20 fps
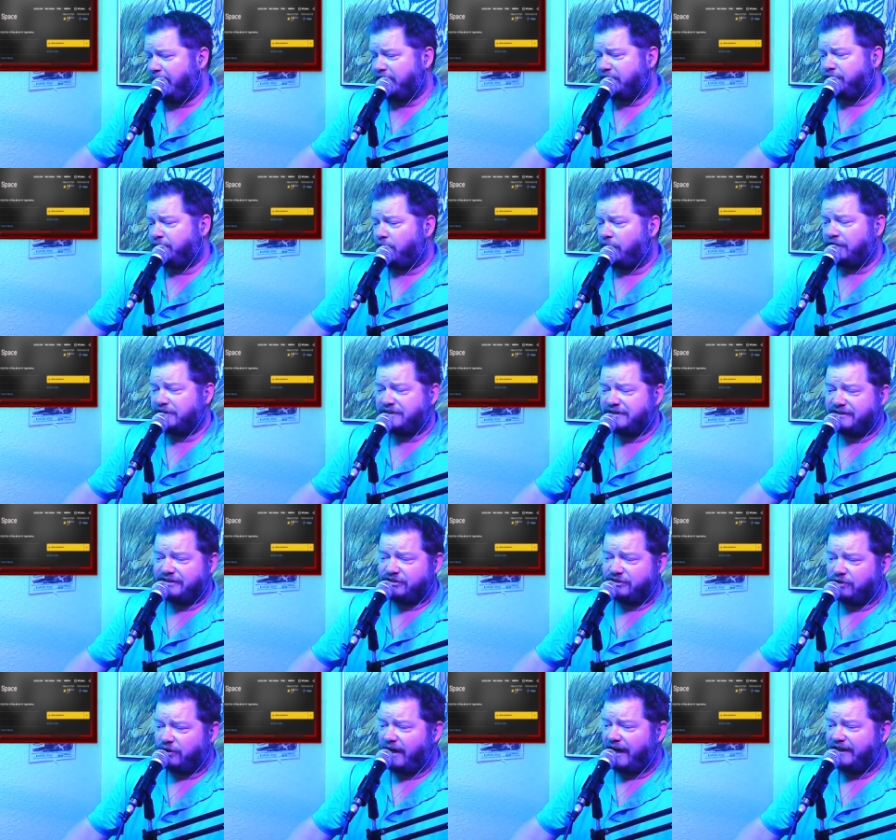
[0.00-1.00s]
as far as
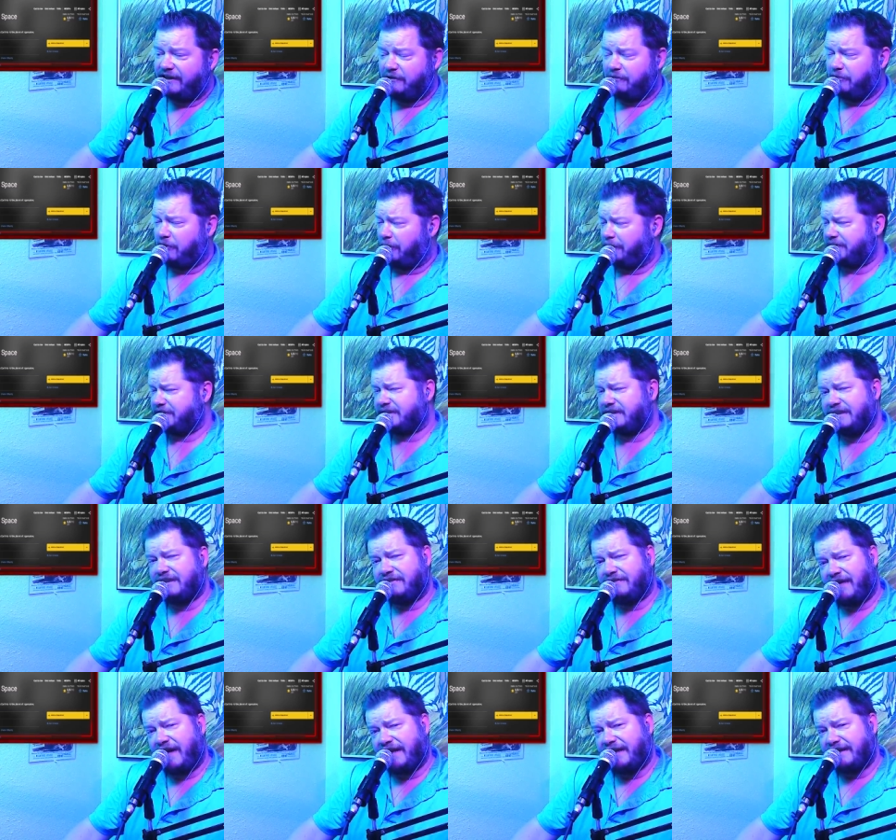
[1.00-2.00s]
trying to purposely
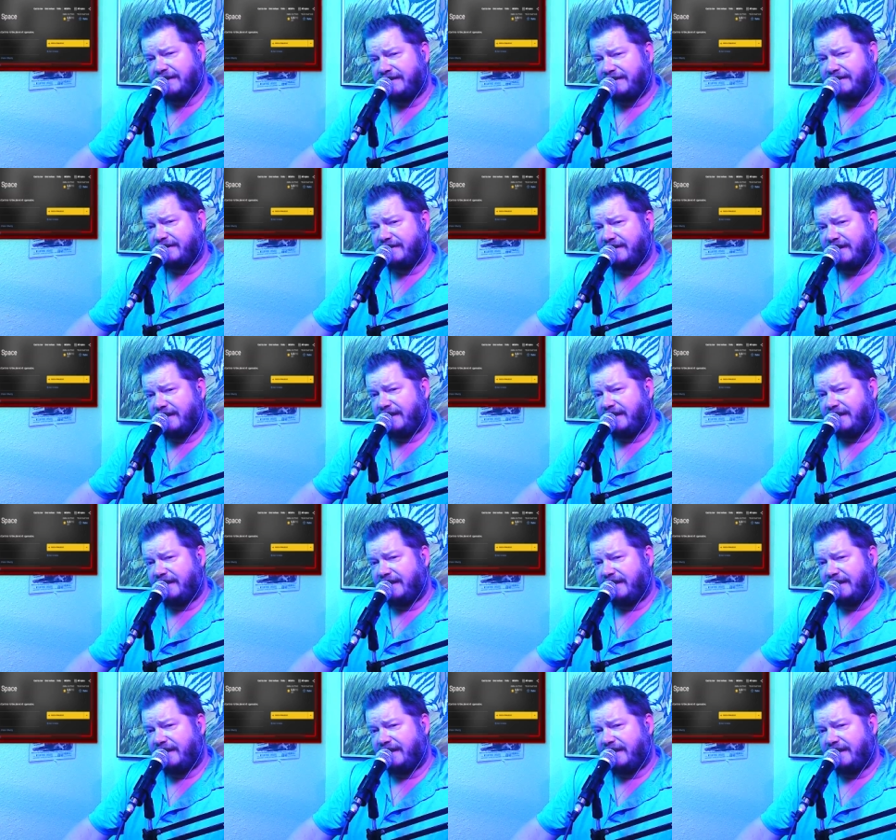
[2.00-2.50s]
divide us,